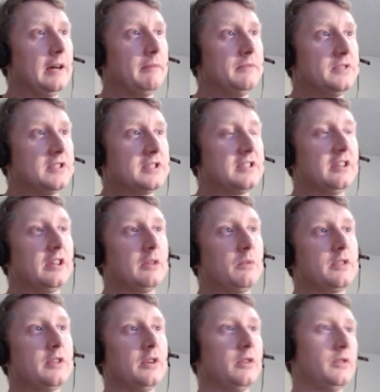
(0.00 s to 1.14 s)
just dealing
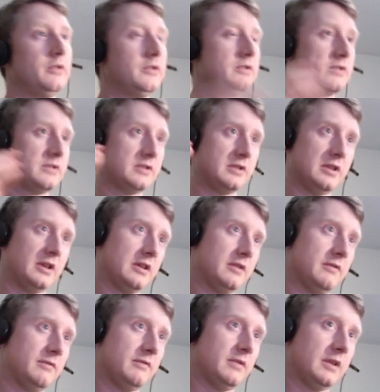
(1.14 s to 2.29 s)
with those
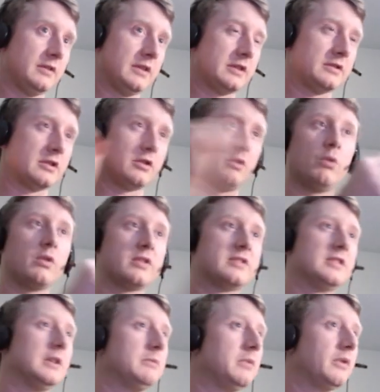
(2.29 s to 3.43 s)
like the core
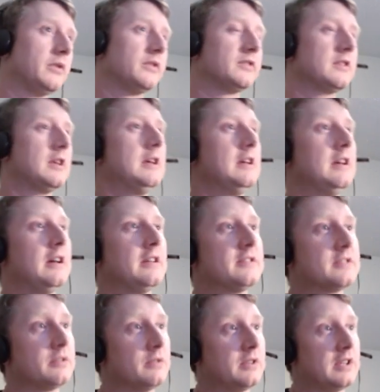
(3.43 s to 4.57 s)
symbols.
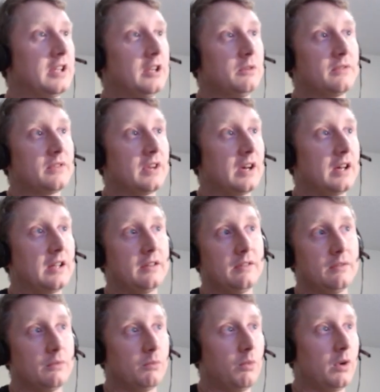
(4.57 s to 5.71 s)
So in here we've got
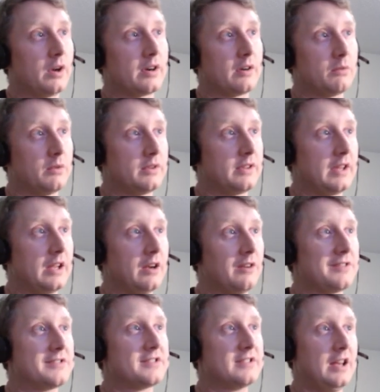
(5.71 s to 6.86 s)
water with air
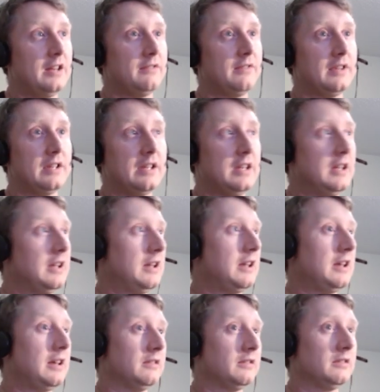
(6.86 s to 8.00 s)
inside of it.
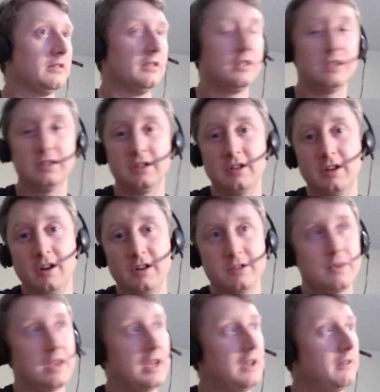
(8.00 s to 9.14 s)
And look at the cards
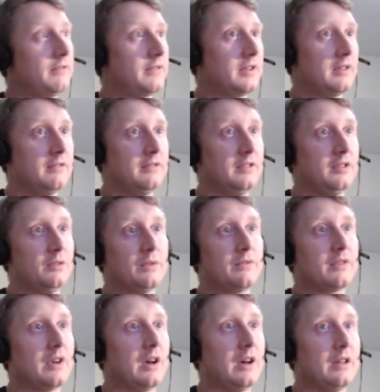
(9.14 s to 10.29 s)
we have.
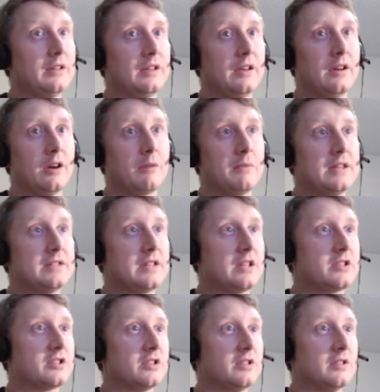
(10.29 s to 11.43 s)
We've got a
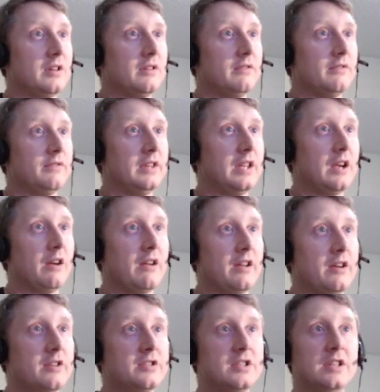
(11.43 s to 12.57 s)
harmonization of the air
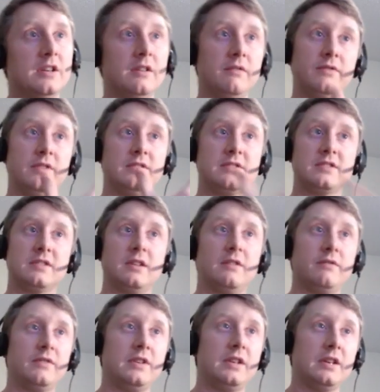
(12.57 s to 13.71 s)
energy of
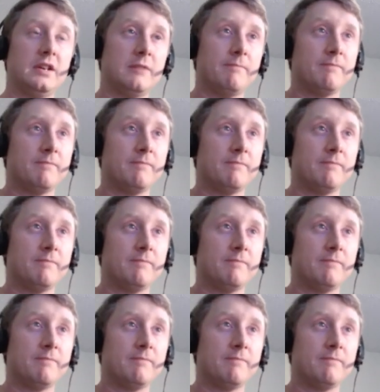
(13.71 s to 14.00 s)
the